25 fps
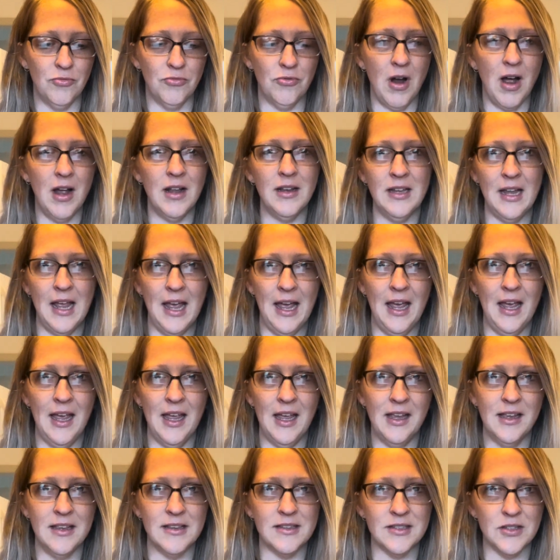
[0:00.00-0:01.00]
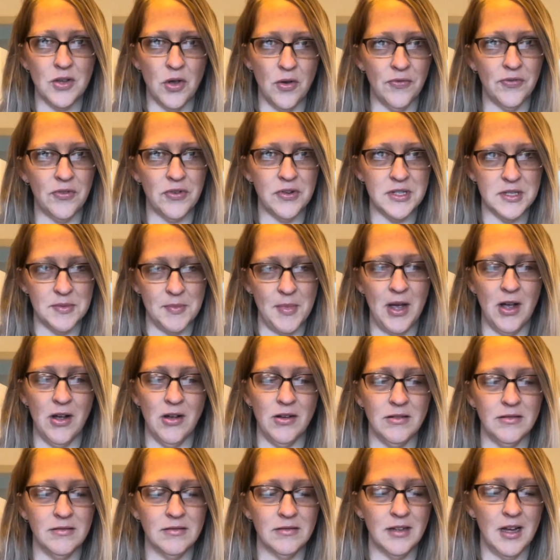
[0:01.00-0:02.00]
rotten egg sulfur
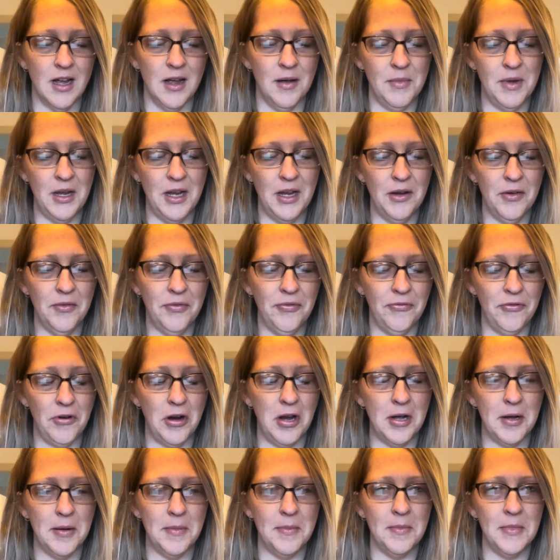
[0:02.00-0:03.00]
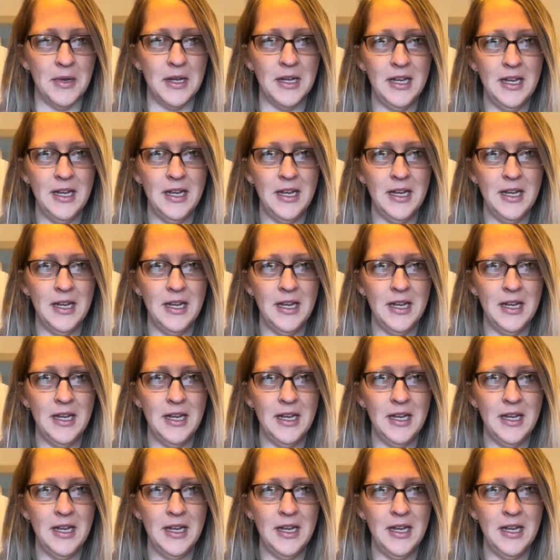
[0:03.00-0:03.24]
smell coming from